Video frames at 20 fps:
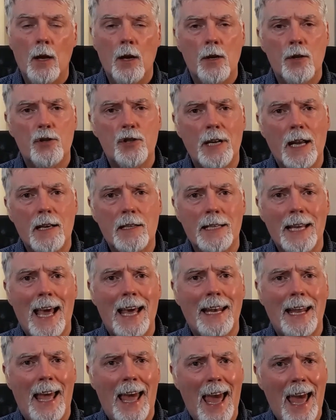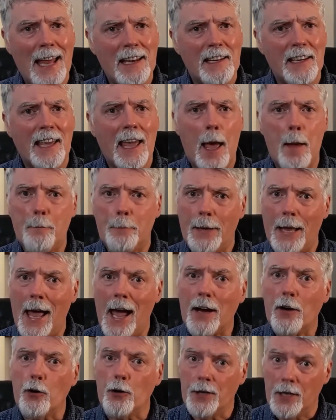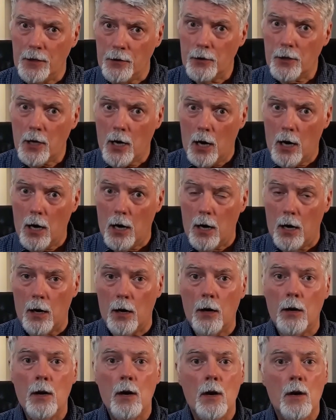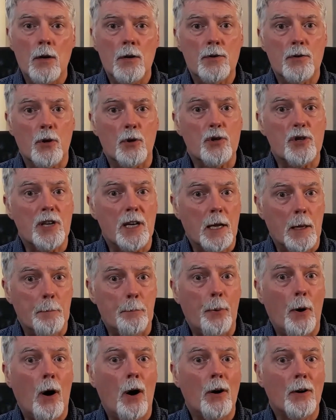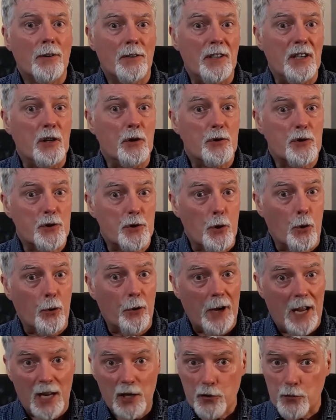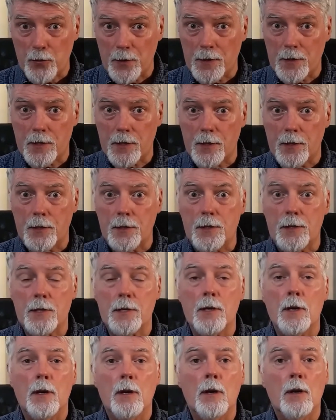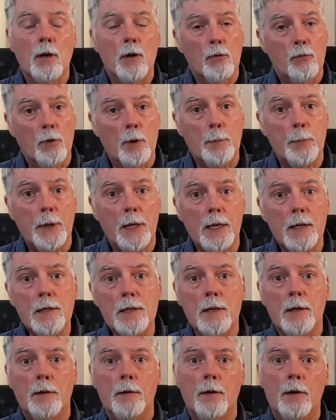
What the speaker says: she has had a handicap placard in her car so she can park near store entrances. Repeat.